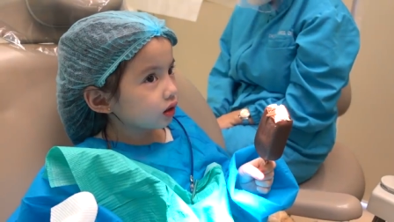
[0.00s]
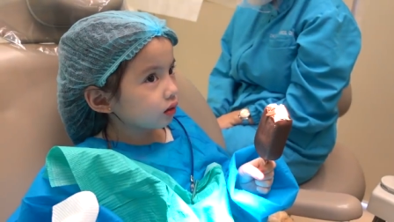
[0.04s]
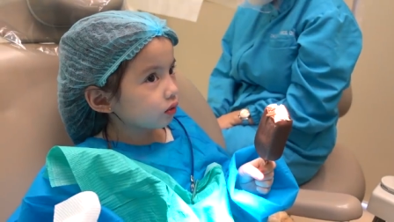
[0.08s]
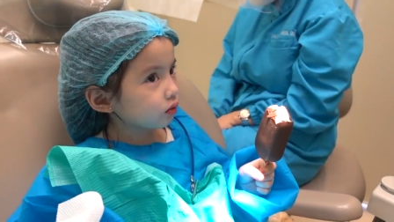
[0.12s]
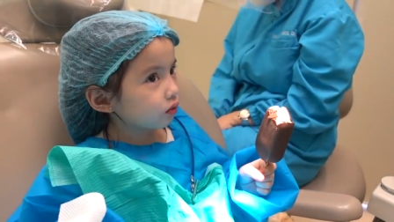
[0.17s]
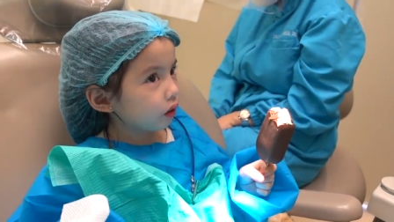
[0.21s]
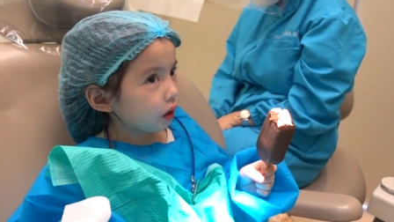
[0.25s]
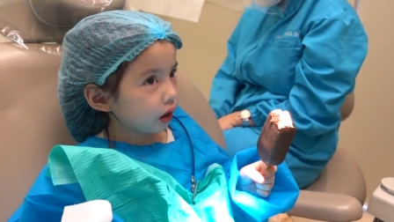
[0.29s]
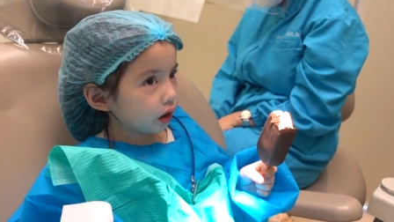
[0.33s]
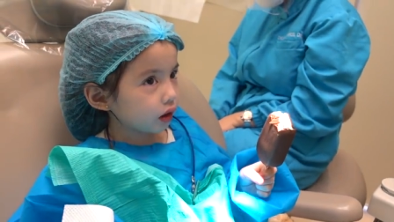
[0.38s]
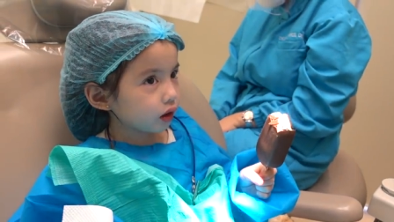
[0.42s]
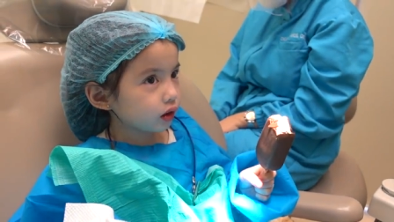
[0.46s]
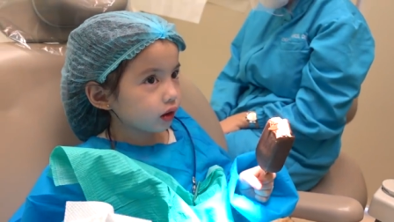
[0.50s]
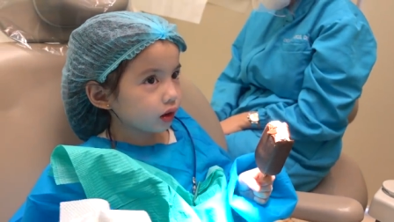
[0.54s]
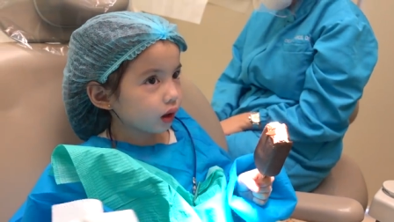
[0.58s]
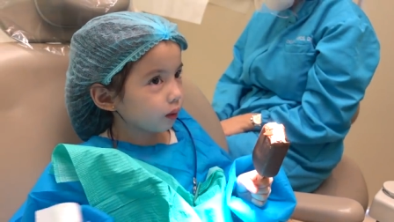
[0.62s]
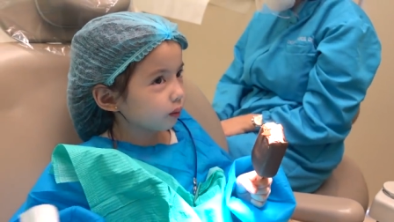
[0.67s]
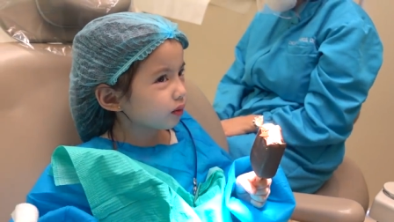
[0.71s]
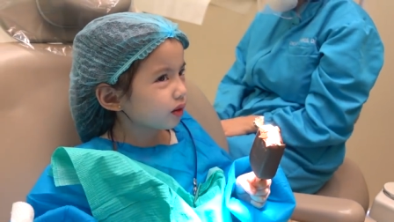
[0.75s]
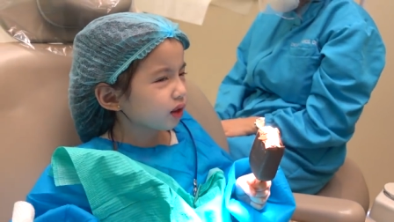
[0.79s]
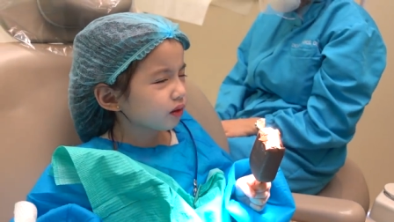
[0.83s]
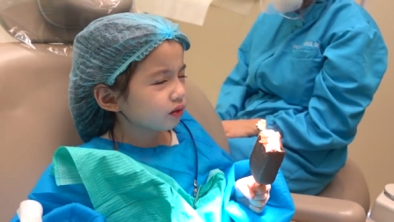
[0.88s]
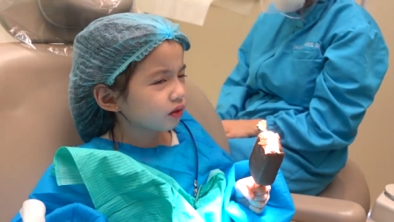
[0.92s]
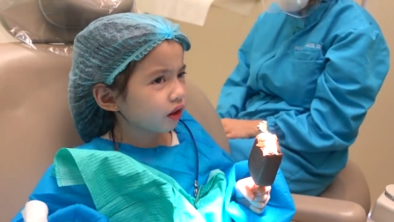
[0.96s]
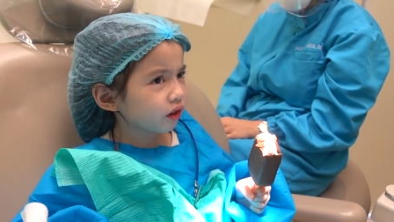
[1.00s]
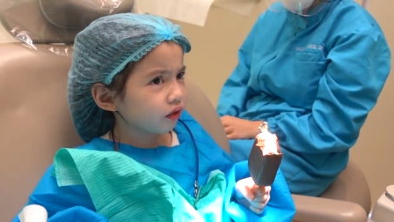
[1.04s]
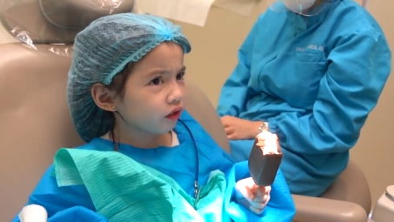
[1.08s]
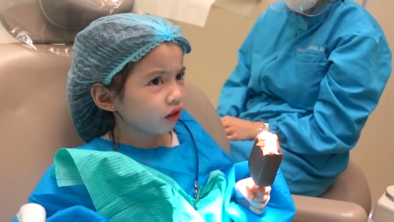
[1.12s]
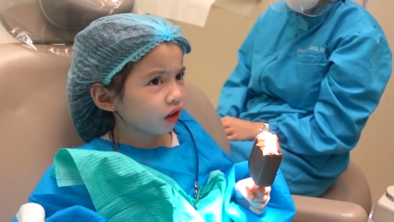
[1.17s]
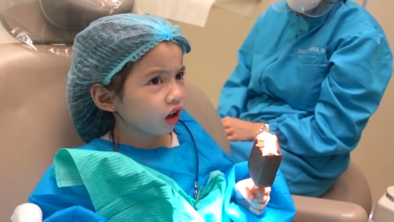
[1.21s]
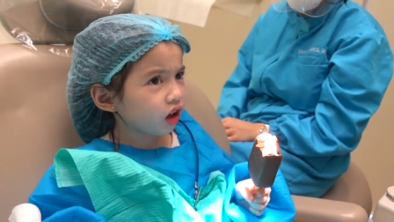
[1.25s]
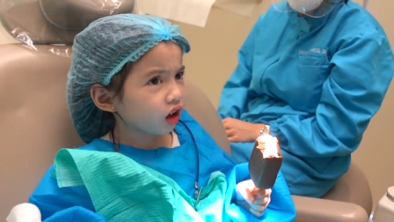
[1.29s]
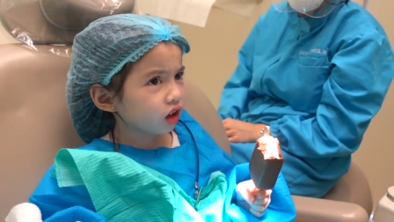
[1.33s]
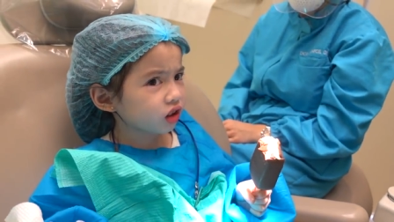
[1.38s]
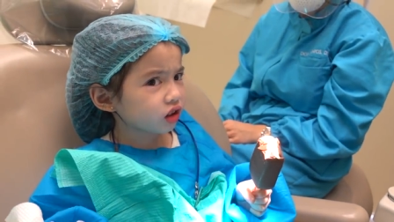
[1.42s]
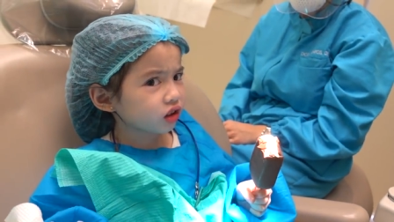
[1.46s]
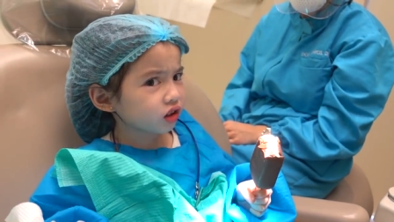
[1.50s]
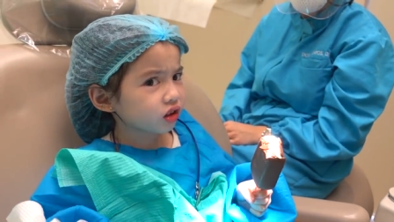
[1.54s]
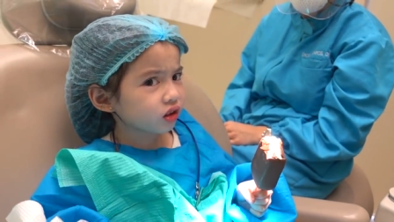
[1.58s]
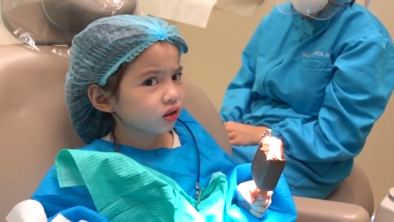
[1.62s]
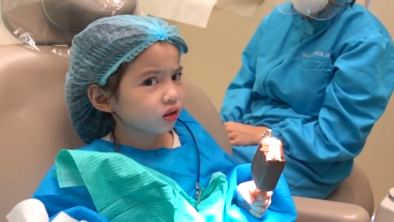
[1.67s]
Well, sometimes I floss.